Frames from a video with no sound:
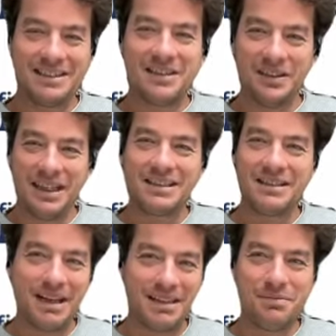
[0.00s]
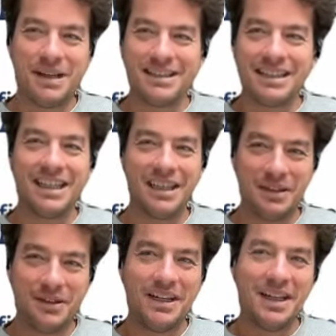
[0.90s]
So that's basically
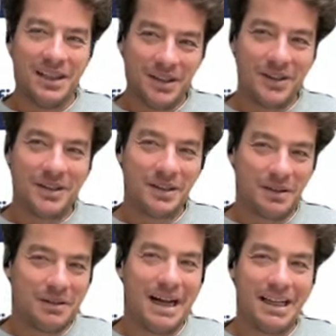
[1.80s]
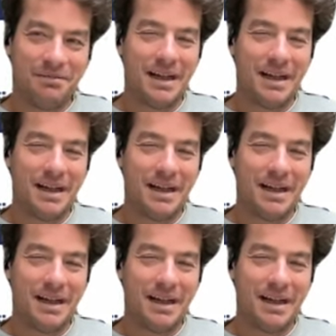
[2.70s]
you're riding